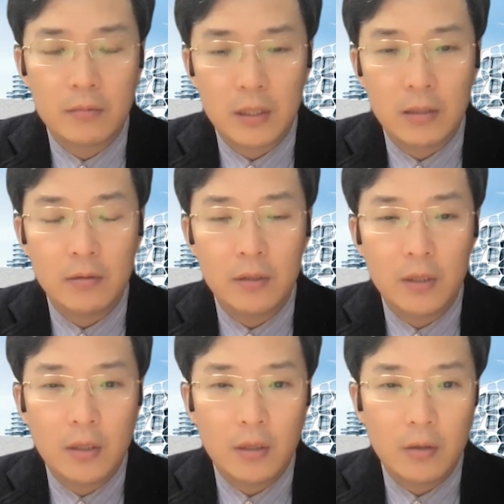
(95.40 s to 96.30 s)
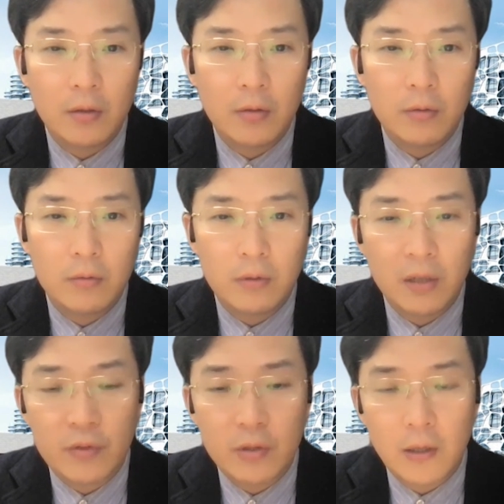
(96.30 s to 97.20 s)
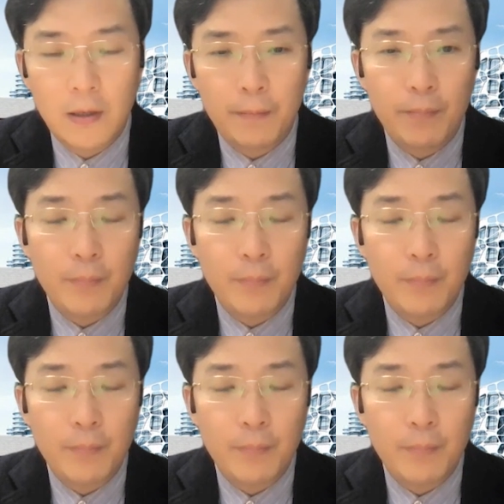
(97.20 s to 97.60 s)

then if they